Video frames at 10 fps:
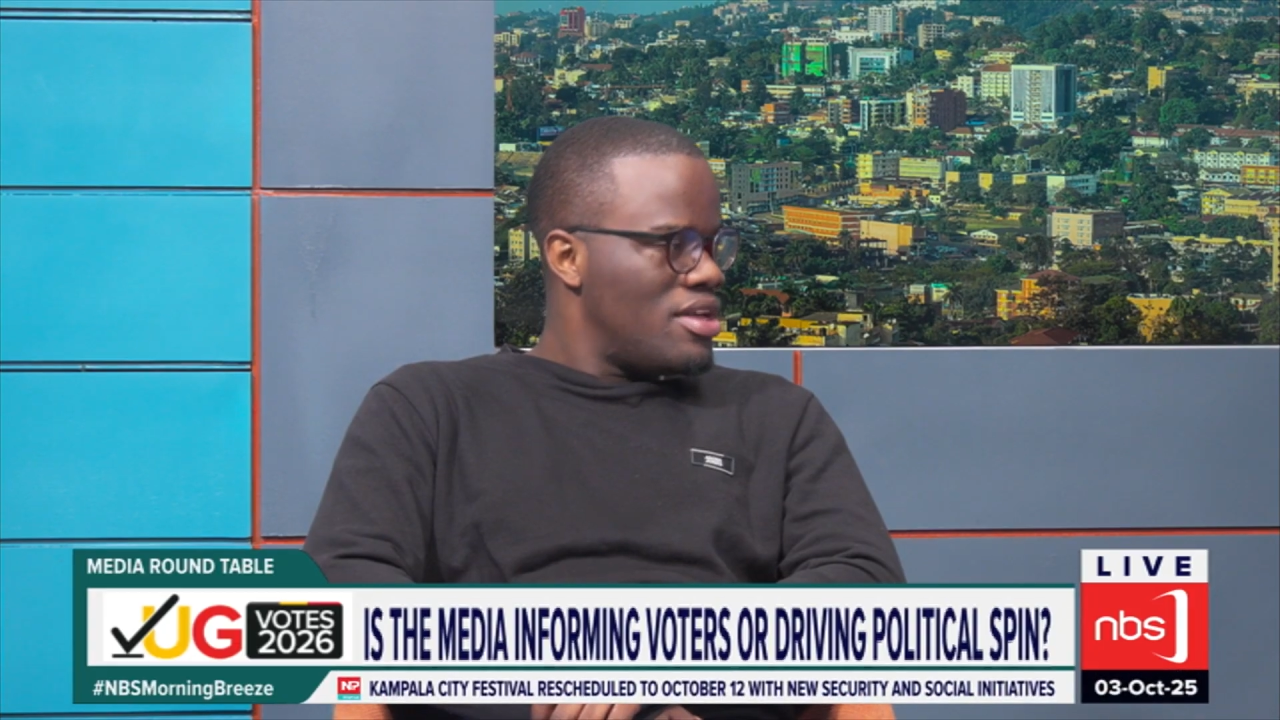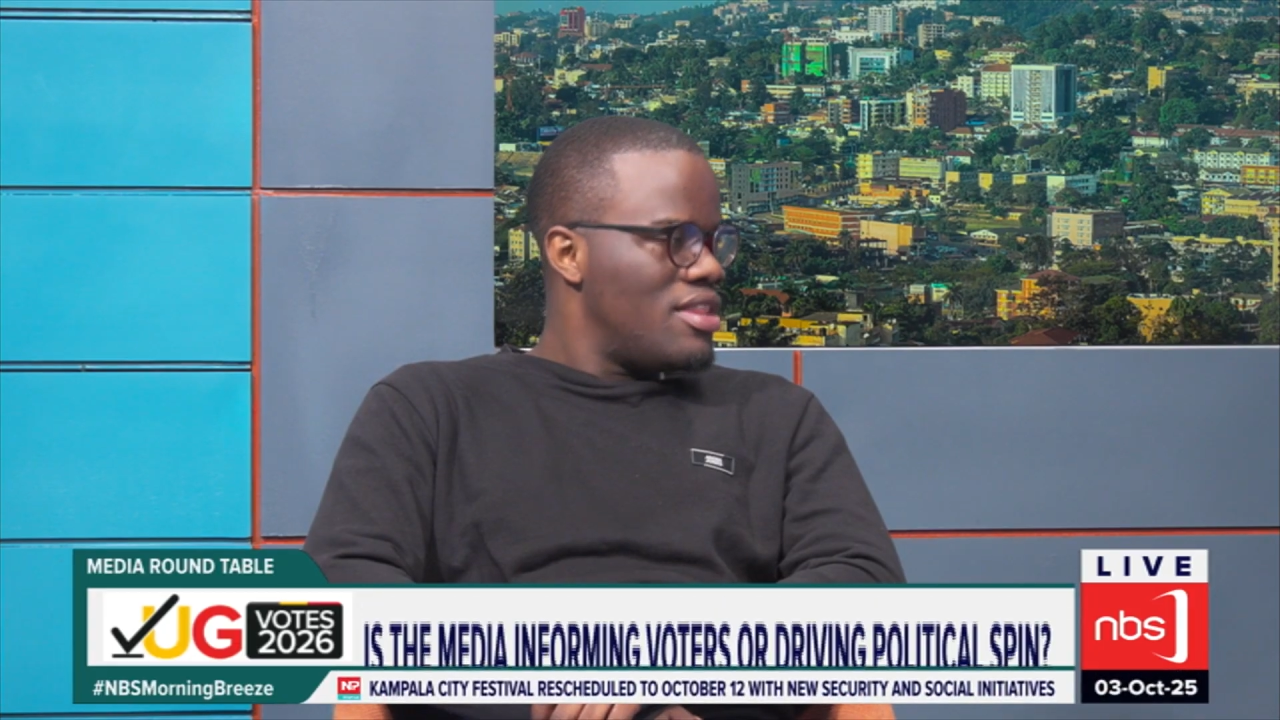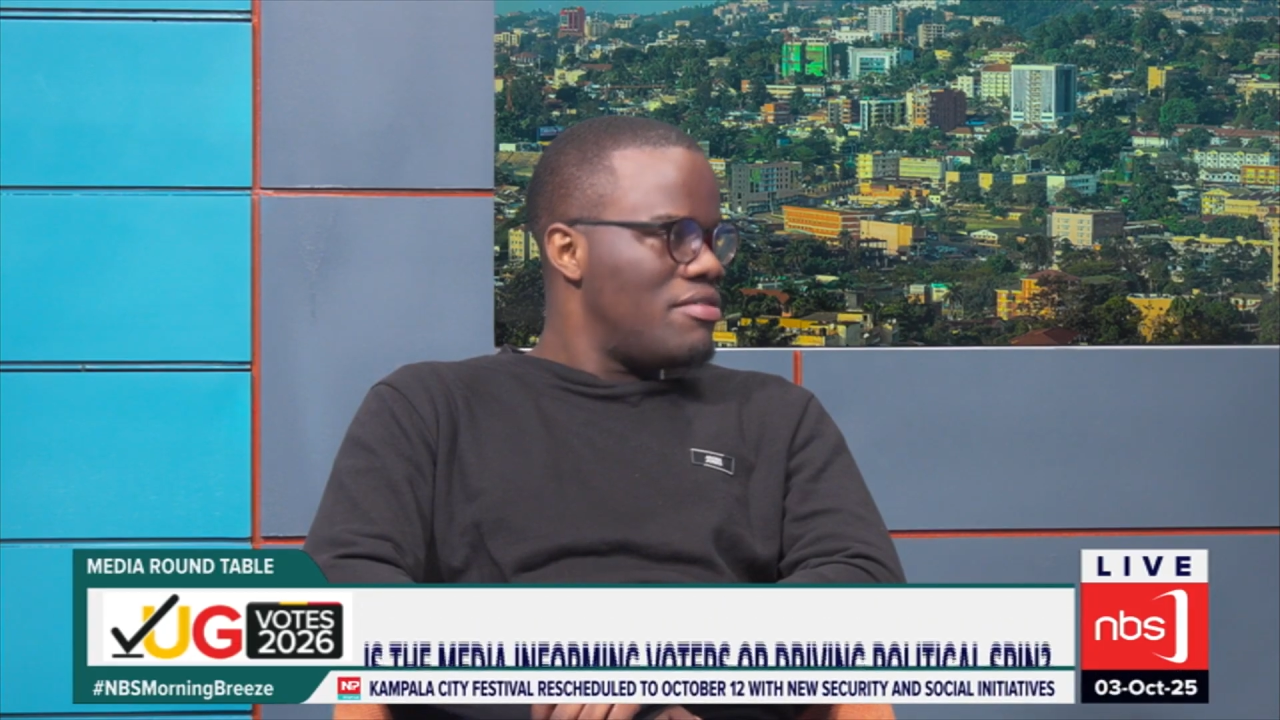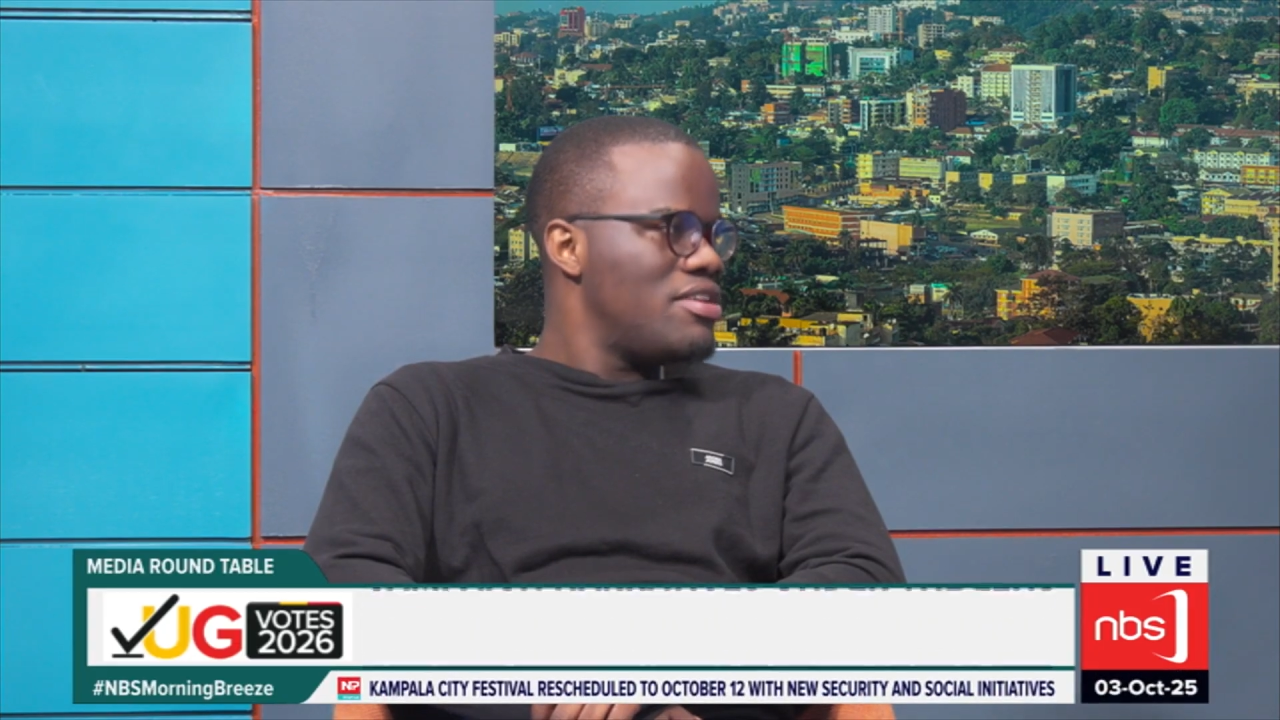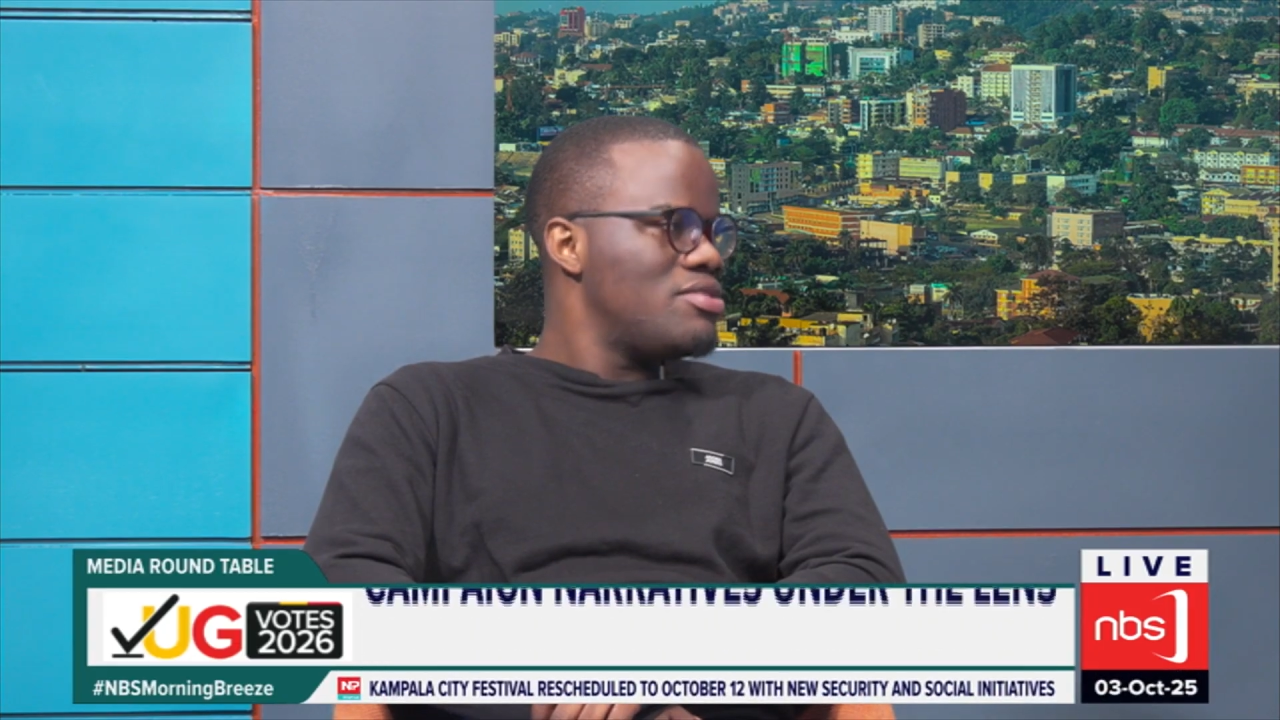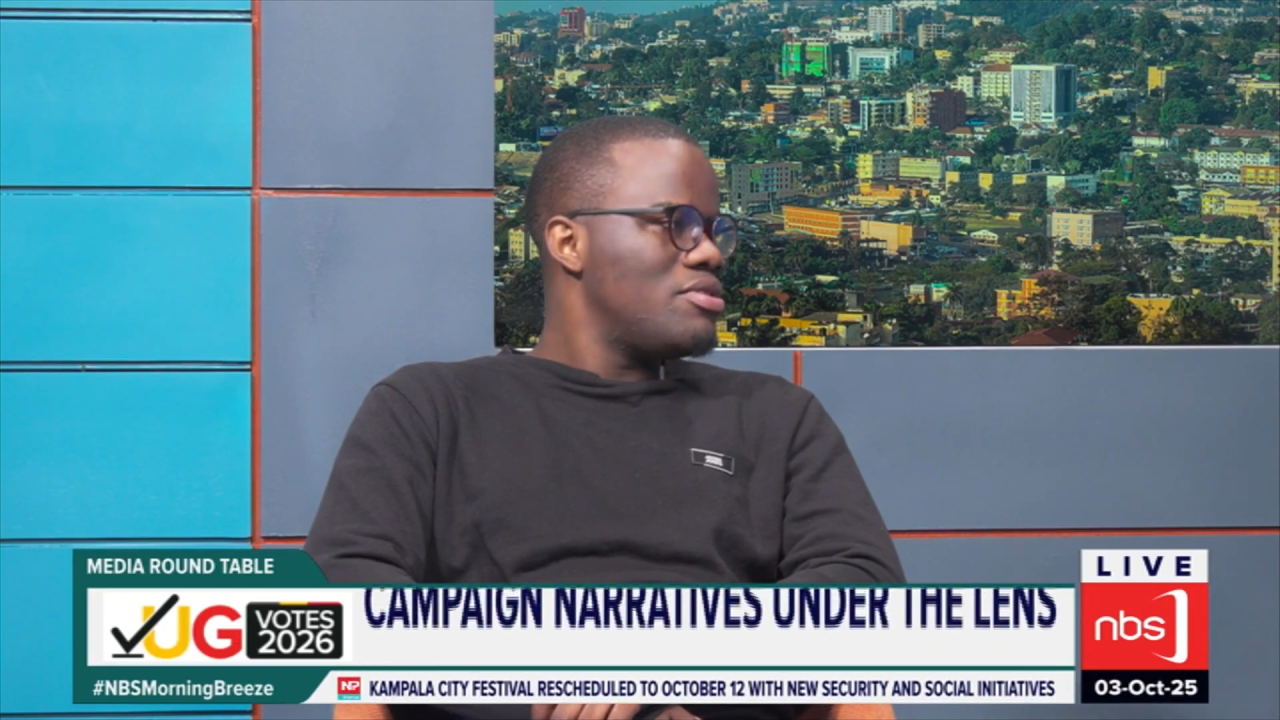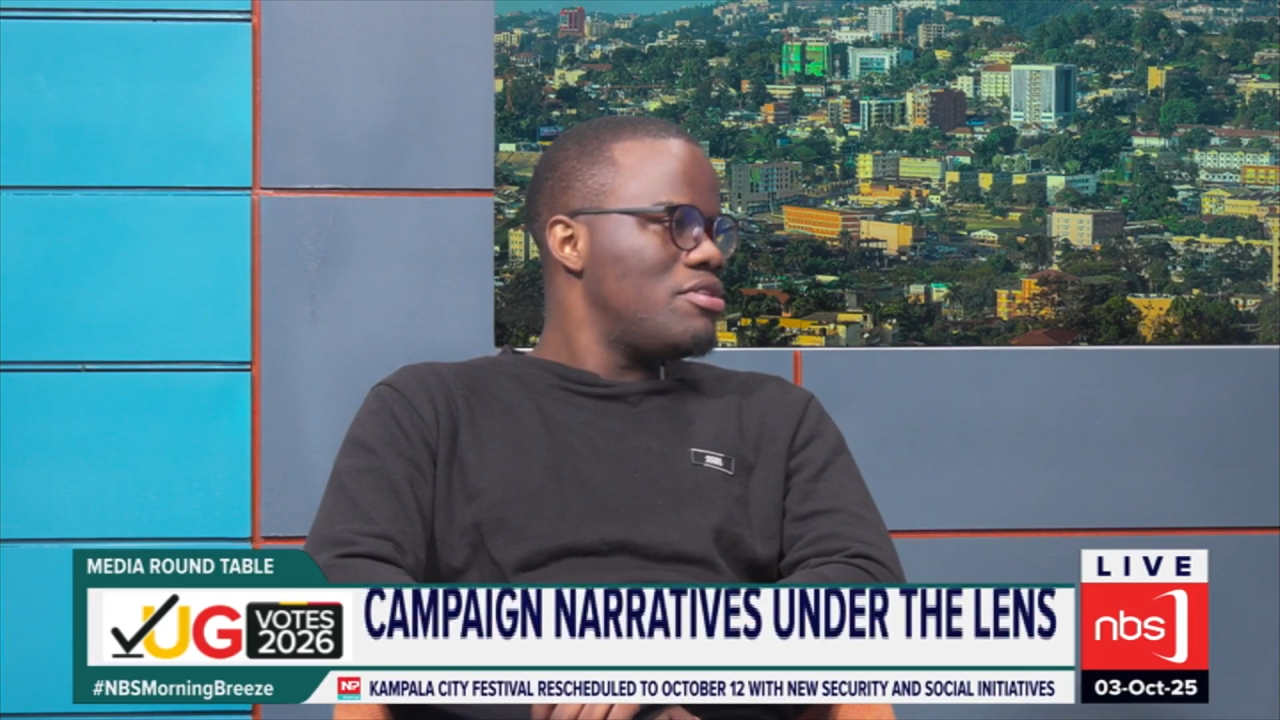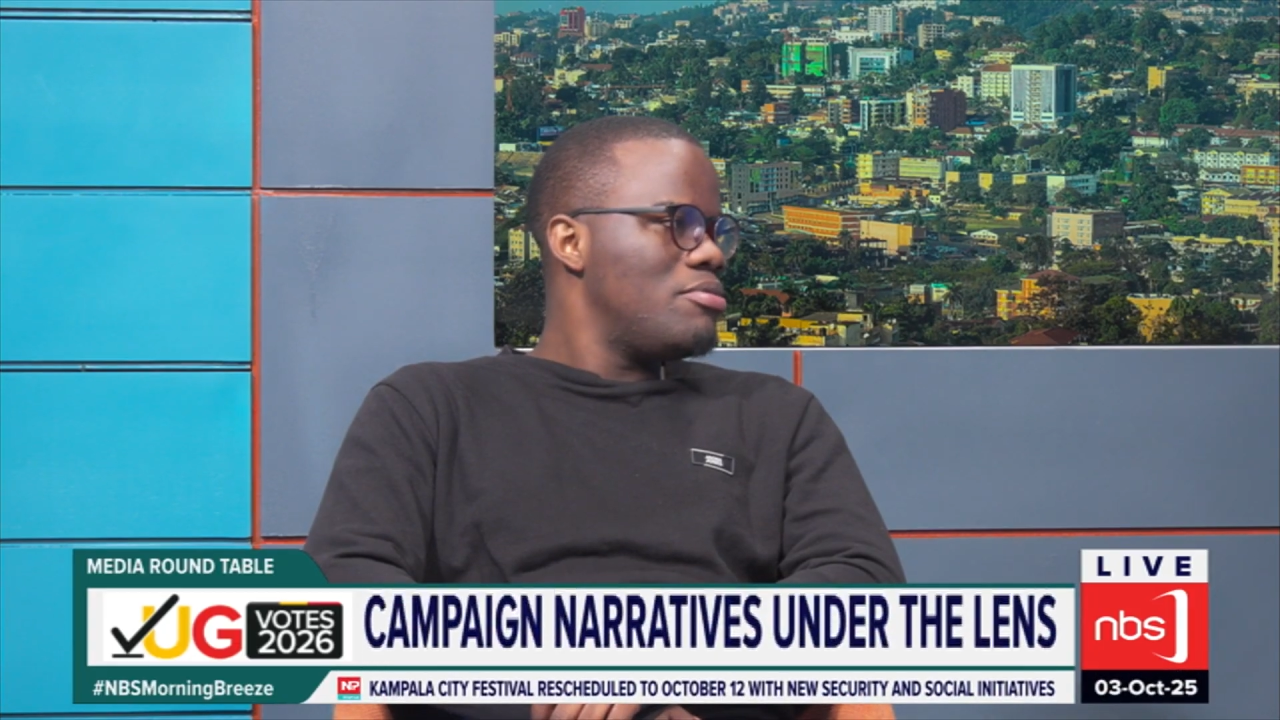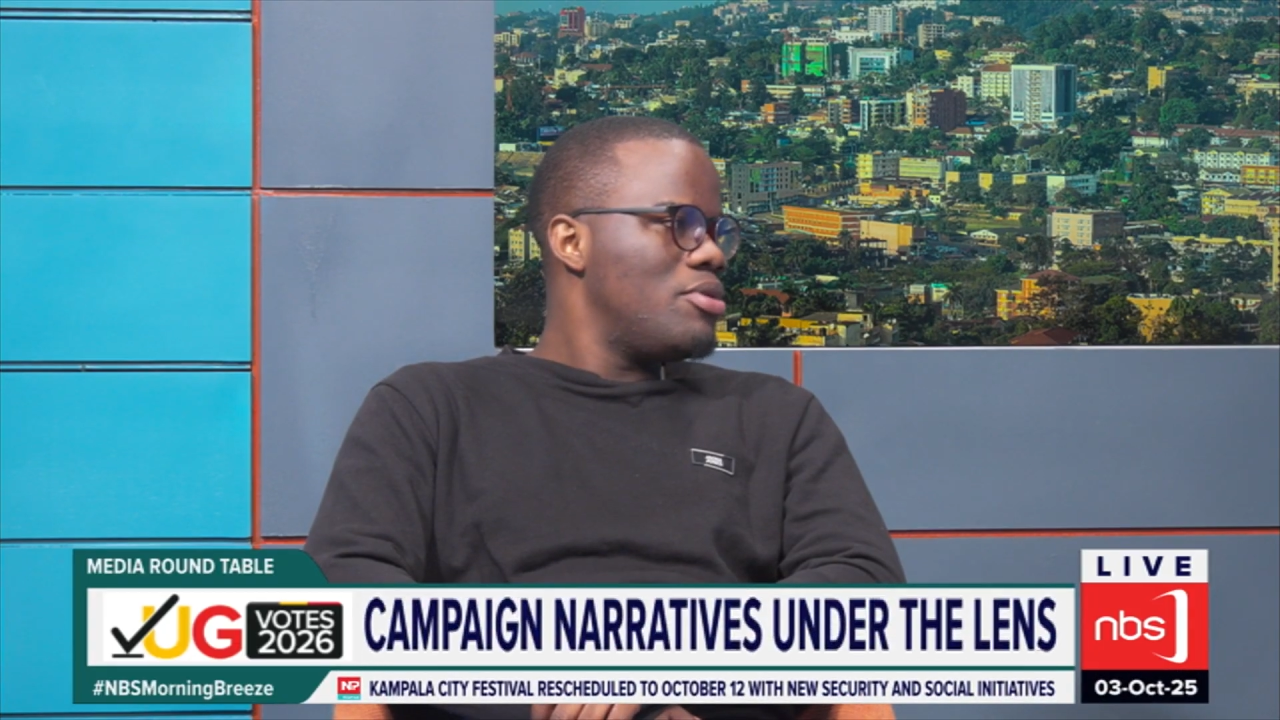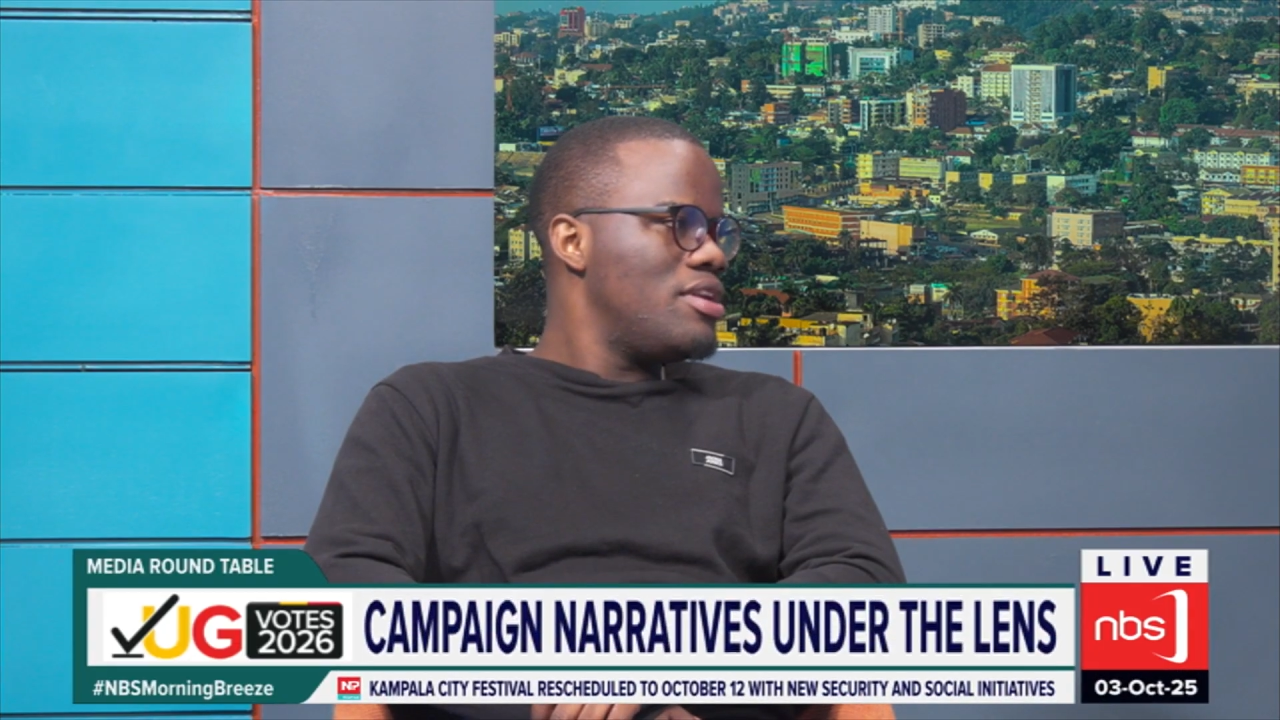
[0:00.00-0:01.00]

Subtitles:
the Right Honorable